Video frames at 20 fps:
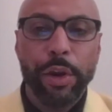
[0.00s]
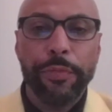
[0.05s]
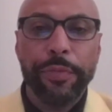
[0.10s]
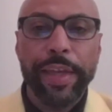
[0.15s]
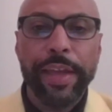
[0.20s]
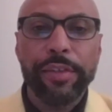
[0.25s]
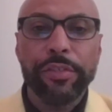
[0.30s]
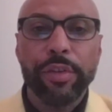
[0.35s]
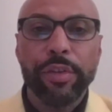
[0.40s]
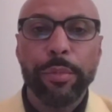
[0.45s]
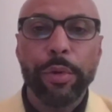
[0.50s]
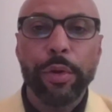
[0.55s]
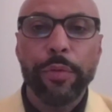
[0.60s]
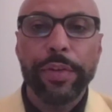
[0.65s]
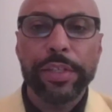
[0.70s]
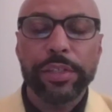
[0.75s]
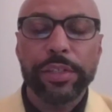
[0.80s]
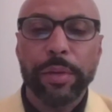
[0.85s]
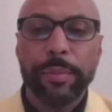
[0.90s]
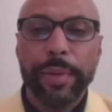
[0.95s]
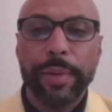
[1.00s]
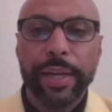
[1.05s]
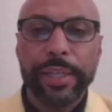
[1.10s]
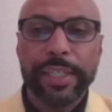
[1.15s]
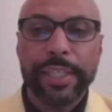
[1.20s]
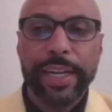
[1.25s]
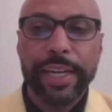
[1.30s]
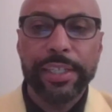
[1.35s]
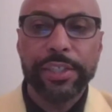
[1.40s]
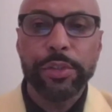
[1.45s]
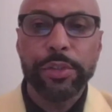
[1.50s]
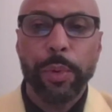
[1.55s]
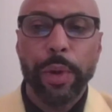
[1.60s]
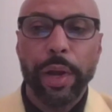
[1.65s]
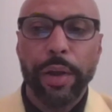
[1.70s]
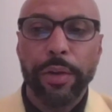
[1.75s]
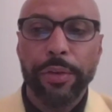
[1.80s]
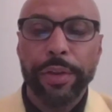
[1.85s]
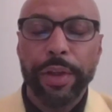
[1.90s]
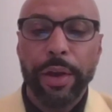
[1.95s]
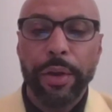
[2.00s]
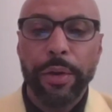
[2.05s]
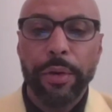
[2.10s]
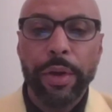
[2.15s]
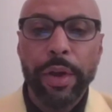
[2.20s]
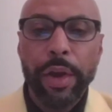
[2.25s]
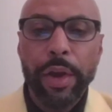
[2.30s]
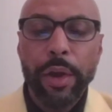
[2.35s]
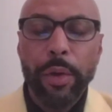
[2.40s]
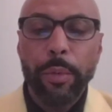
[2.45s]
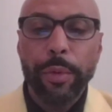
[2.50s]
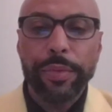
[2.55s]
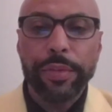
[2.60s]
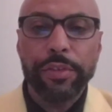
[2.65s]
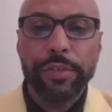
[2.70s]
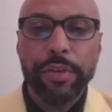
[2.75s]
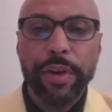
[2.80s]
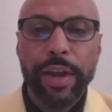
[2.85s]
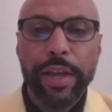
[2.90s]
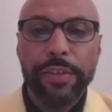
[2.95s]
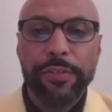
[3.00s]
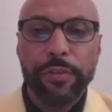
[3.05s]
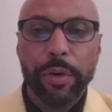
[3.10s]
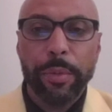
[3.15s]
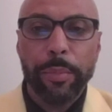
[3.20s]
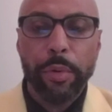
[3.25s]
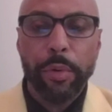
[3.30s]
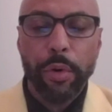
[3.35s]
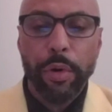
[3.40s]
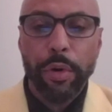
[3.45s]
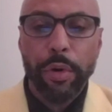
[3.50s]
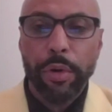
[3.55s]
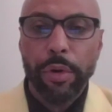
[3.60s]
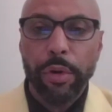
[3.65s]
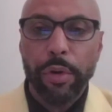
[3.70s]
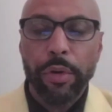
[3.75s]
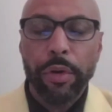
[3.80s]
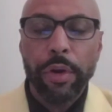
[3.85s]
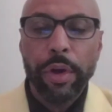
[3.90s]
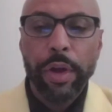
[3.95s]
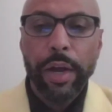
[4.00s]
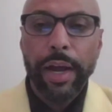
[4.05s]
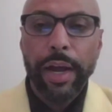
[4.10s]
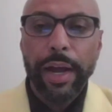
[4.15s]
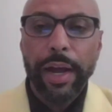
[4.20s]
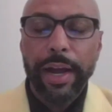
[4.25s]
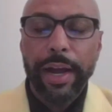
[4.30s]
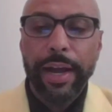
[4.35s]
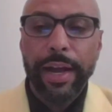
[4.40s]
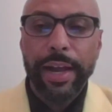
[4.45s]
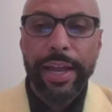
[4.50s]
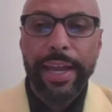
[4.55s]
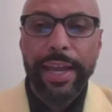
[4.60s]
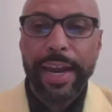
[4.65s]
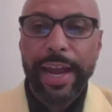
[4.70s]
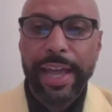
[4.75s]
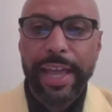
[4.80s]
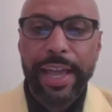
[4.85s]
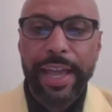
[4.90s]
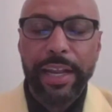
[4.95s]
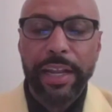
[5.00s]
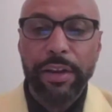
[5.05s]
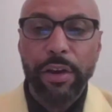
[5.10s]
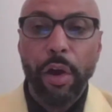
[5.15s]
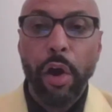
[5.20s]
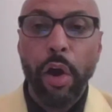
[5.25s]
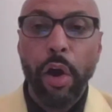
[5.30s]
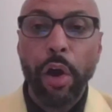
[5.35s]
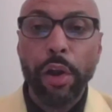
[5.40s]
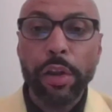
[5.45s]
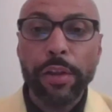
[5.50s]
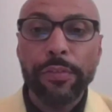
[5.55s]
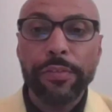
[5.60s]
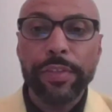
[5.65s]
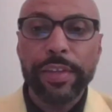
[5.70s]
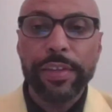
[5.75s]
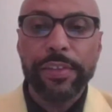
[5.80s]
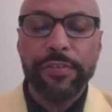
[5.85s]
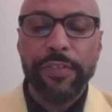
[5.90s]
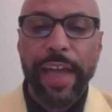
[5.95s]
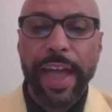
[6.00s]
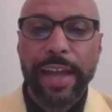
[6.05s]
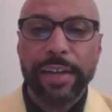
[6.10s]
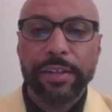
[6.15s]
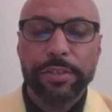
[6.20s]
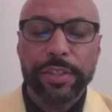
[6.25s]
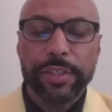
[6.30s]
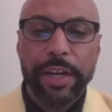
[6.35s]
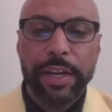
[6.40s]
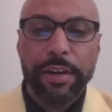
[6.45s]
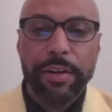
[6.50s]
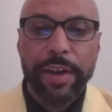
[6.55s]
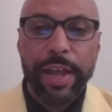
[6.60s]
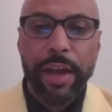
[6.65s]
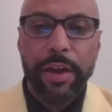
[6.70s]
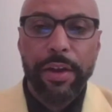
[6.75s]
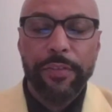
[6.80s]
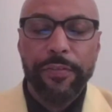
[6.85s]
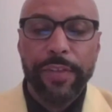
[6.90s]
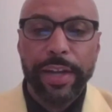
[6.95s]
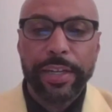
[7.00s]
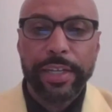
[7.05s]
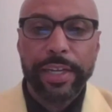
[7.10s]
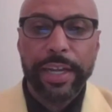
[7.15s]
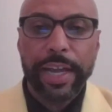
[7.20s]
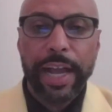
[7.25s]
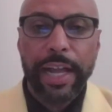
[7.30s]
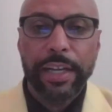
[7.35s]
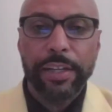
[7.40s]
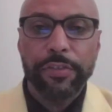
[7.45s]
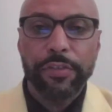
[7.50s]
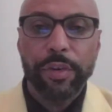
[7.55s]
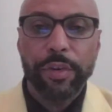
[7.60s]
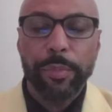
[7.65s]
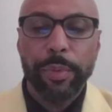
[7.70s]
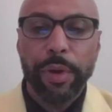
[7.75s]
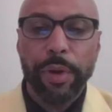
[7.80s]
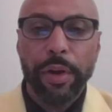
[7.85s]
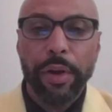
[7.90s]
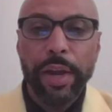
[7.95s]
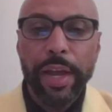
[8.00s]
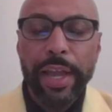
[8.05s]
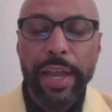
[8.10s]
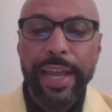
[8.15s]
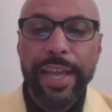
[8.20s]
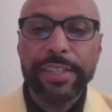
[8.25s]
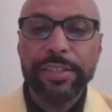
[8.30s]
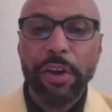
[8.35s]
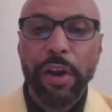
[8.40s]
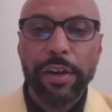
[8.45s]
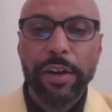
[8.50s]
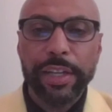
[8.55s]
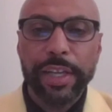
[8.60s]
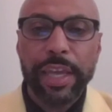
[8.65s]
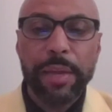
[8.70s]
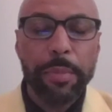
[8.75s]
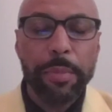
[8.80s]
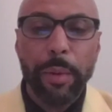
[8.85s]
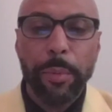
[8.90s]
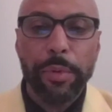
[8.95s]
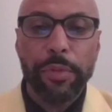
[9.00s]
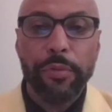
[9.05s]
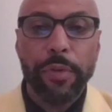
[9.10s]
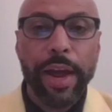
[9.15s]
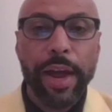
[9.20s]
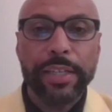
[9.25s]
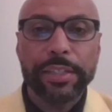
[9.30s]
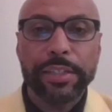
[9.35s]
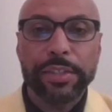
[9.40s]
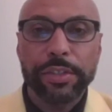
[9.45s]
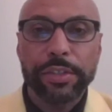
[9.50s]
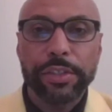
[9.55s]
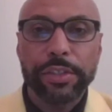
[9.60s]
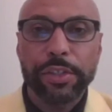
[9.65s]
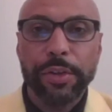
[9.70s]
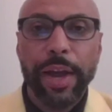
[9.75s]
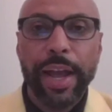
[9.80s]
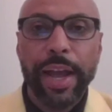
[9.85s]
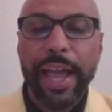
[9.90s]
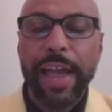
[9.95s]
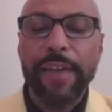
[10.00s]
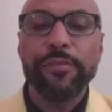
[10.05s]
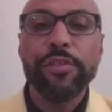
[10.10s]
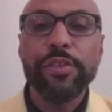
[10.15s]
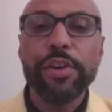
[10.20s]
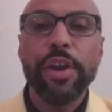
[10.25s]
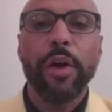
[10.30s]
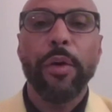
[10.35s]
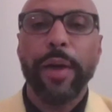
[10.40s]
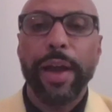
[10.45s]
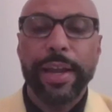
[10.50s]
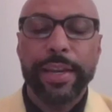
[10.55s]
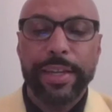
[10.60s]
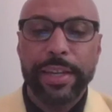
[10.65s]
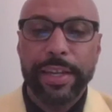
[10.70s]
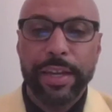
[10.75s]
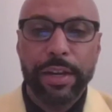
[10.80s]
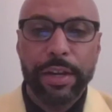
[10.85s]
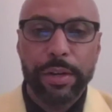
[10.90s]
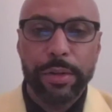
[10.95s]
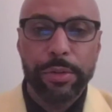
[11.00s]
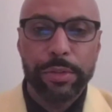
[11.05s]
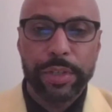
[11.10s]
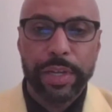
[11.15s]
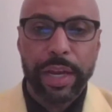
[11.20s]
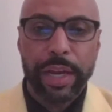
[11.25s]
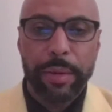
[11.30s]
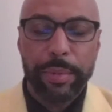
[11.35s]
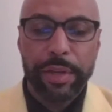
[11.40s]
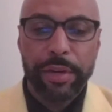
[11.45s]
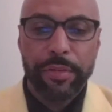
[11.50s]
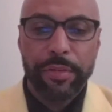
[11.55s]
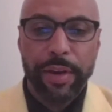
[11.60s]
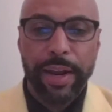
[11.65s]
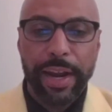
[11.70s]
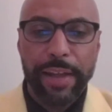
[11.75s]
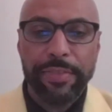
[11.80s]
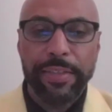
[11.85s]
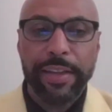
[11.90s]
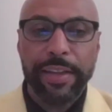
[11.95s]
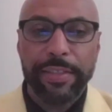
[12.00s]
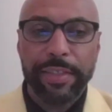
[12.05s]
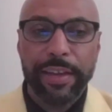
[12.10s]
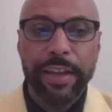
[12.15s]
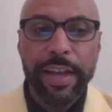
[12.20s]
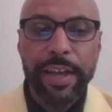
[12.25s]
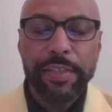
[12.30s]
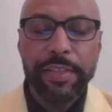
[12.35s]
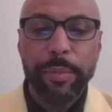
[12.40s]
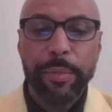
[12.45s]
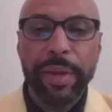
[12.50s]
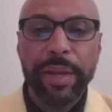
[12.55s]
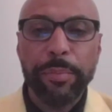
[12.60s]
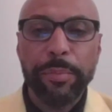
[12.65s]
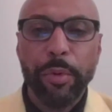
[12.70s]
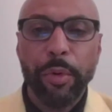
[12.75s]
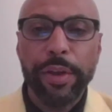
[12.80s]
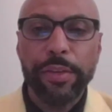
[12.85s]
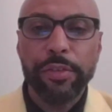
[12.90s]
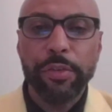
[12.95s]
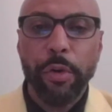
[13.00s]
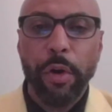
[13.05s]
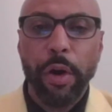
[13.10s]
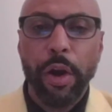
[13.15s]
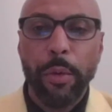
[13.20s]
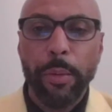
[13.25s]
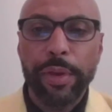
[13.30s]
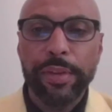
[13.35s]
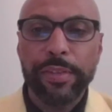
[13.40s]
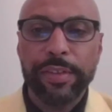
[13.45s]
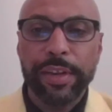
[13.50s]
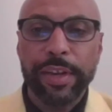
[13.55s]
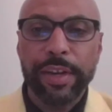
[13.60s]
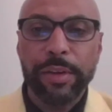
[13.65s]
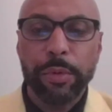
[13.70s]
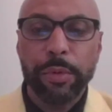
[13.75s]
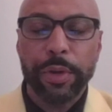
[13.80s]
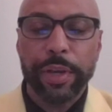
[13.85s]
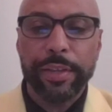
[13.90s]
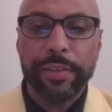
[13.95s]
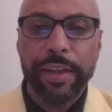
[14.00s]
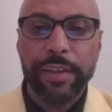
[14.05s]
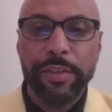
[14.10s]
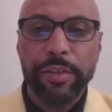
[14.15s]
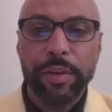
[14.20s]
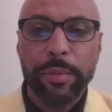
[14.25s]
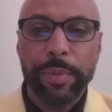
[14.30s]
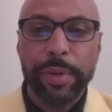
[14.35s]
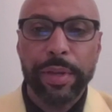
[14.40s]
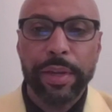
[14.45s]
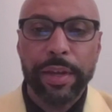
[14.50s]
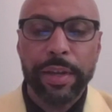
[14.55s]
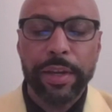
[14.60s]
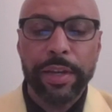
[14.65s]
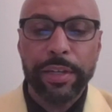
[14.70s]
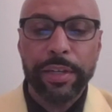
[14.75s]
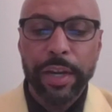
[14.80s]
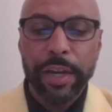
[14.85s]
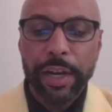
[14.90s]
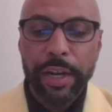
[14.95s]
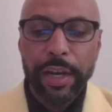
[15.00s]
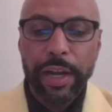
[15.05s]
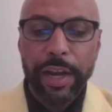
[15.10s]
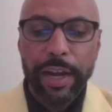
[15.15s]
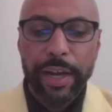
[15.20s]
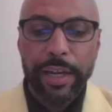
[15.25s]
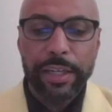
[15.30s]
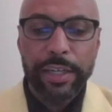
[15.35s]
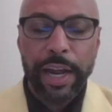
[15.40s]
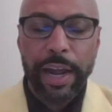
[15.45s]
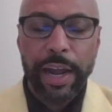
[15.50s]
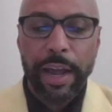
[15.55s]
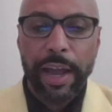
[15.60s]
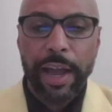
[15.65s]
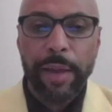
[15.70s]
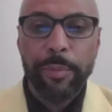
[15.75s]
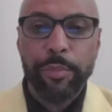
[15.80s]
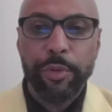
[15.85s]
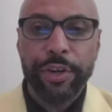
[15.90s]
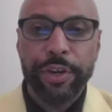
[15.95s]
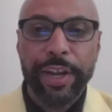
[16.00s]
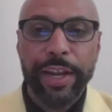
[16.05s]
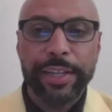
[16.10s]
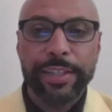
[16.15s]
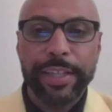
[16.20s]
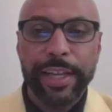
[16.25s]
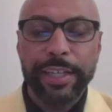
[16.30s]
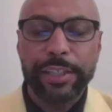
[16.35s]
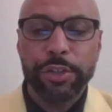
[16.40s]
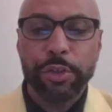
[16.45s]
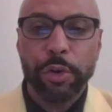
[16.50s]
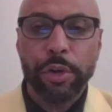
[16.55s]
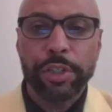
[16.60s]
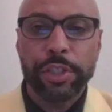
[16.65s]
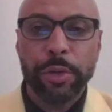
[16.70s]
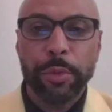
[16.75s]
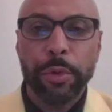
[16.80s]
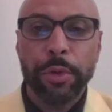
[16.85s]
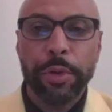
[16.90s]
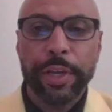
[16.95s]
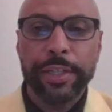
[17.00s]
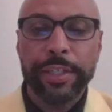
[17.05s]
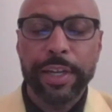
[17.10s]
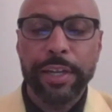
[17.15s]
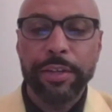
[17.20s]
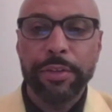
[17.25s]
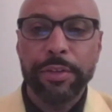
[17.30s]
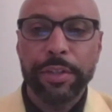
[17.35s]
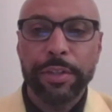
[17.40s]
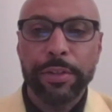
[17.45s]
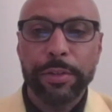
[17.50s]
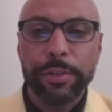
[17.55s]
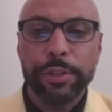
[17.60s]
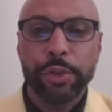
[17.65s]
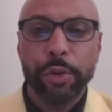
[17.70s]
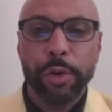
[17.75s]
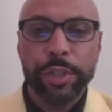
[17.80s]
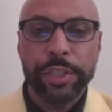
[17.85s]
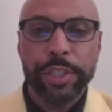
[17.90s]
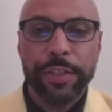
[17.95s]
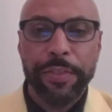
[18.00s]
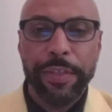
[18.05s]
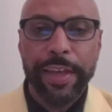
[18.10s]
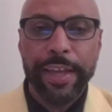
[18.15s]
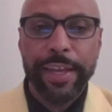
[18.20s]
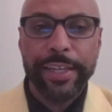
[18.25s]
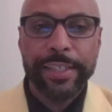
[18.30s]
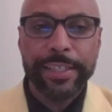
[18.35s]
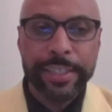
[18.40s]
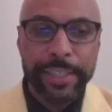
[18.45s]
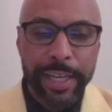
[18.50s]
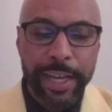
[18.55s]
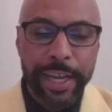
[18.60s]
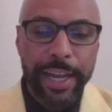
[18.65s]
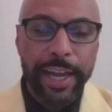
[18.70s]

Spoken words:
Things are moving so much, and as you well know, with the transfer portal, NIL, and all of these factors that are now affecting college football, it's hard to keep up with rosters. So I have no idea who's going to be great. I think the big boys who are always good will continue to be good. I predict that Georgia will continue to do Georgia things.